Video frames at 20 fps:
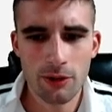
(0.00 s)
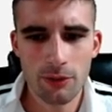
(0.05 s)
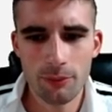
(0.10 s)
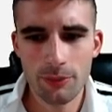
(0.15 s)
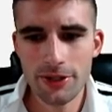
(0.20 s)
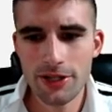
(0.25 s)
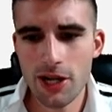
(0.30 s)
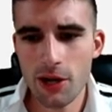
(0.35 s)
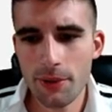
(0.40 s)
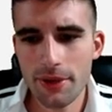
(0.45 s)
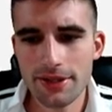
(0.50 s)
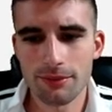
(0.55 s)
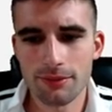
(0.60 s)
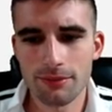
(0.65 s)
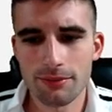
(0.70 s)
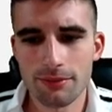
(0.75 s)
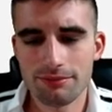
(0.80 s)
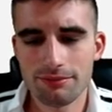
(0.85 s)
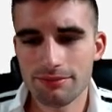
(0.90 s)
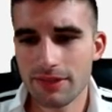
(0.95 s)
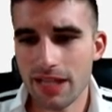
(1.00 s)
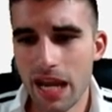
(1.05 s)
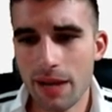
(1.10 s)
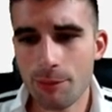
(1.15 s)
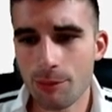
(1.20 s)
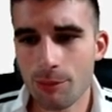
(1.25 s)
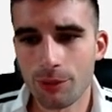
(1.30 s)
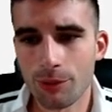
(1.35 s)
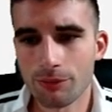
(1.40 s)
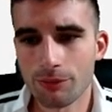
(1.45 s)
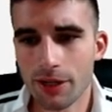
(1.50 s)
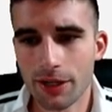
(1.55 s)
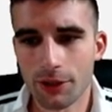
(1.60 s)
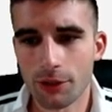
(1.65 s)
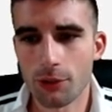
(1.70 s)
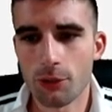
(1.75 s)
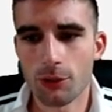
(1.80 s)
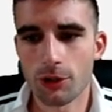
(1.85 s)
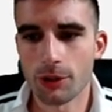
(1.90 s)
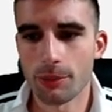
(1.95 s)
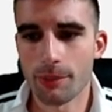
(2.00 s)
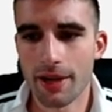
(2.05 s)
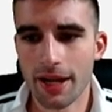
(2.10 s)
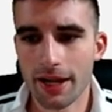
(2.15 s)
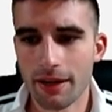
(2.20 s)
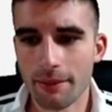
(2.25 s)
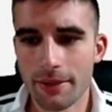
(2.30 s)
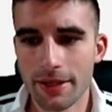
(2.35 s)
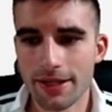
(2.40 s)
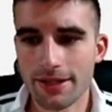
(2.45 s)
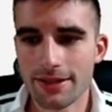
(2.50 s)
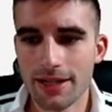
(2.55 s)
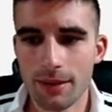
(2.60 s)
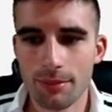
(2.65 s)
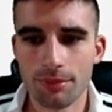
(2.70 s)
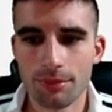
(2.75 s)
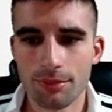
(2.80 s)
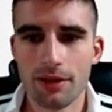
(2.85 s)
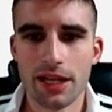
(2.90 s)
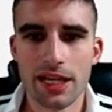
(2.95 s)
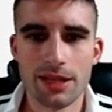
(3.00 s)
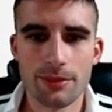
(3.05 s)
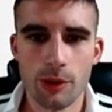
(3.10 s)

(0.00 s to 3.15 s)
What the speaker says: we know he's a capable running quarterback. I mean, he's got plenty of